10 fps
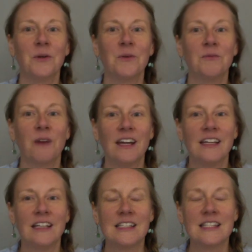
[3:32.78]

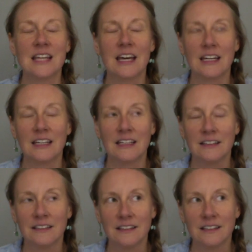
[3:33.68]
Right? It's like,
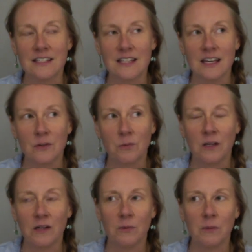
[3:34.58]
it's like
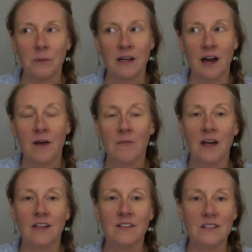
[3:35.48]
we, we become
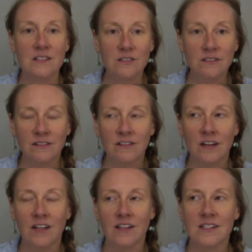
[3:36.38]
uncertain
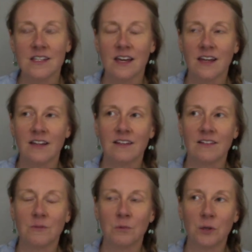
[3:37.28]
and it's like
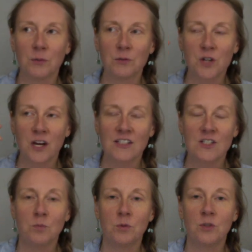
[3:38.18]
we're trying
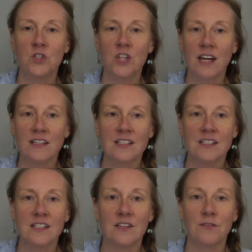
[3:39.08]
to project
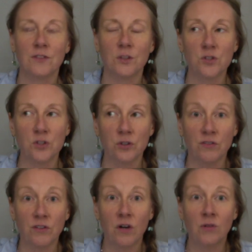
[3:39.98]
into the future of,
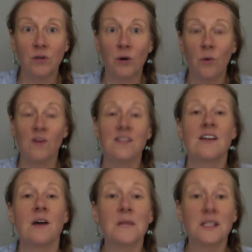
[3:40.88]
oh no, what's
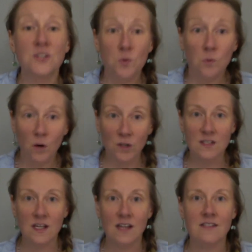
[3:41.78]
coming
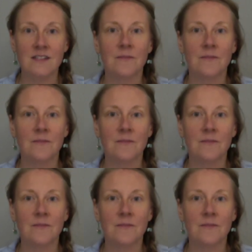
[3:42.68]
towards us?